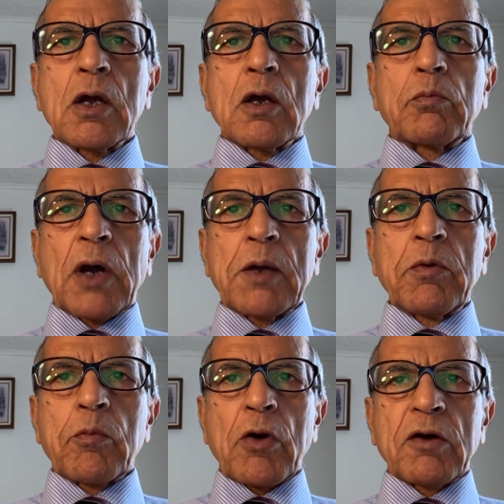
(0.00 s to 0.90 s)

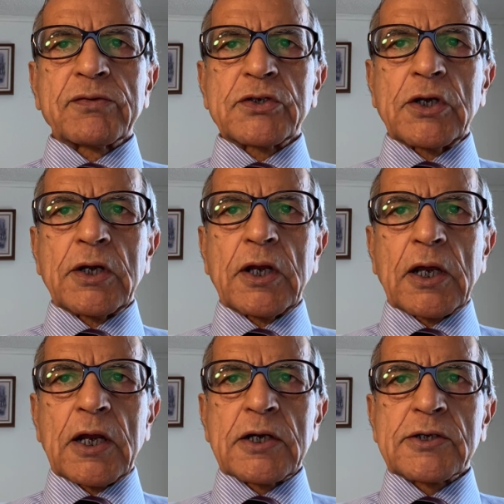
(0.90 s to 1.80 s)
Bible prophecy
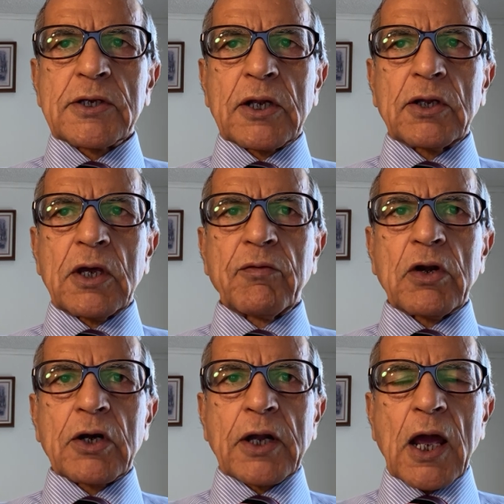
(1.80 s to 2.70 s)
indicates that they
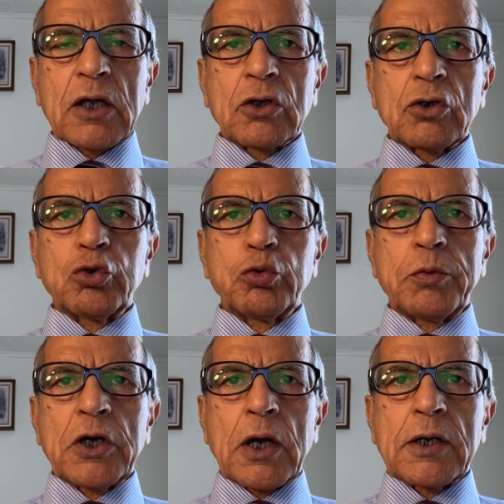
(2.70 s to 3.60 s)
will attack the
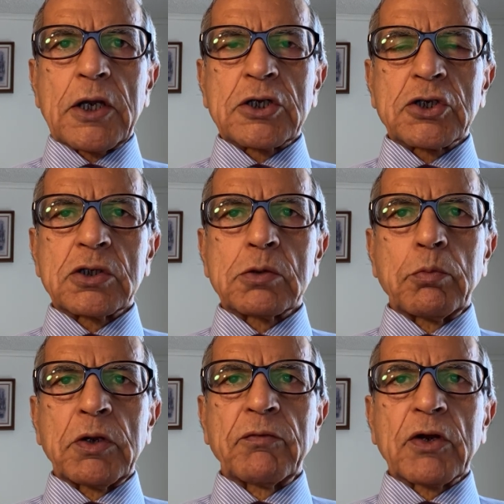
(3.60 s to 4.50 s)
UBI nations,
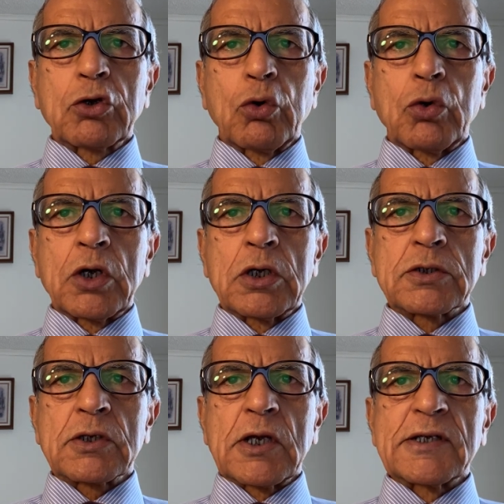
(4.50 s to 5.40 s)
be
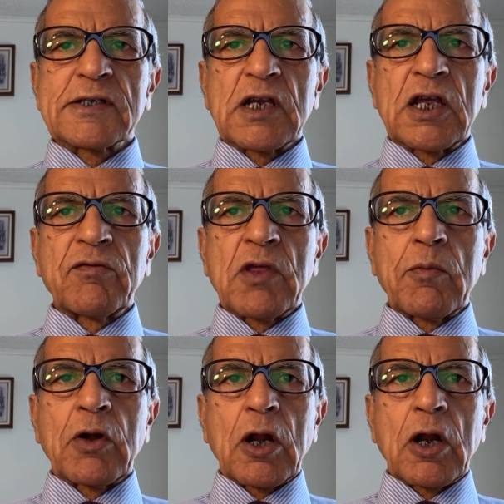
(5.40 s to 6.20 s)
victorious, enslave them, and